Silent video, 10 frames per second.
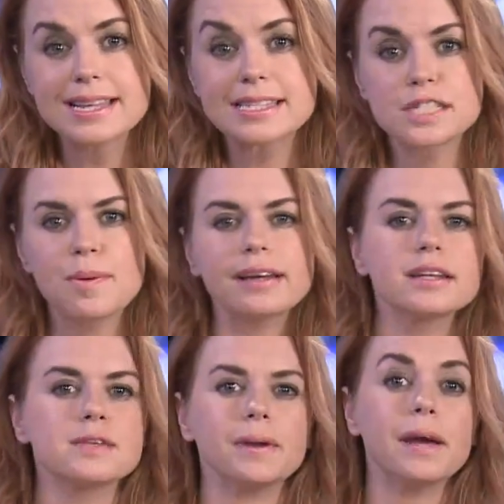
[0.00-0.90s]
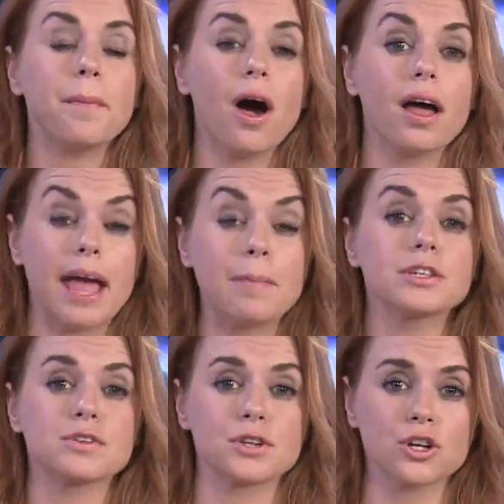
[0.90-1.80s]
It's expected to be
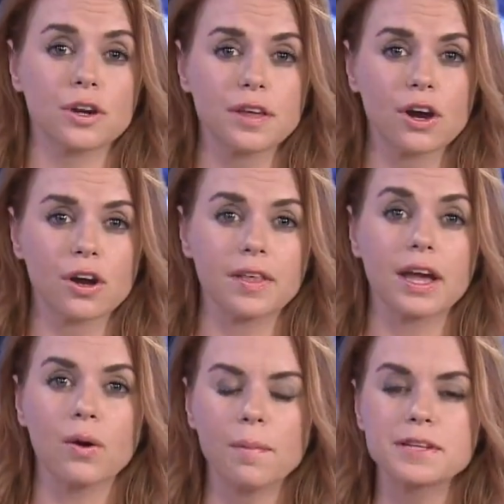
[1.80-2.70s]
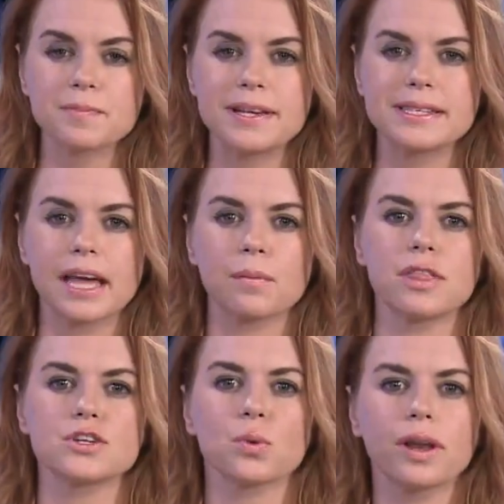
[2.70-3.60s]
able to return to the Earth and go up to space again
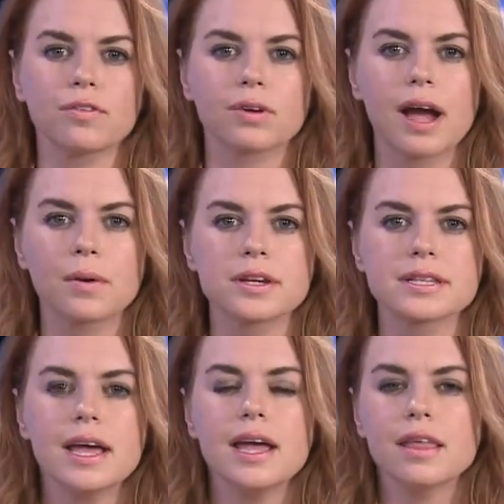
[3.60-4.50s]
within 24 hours.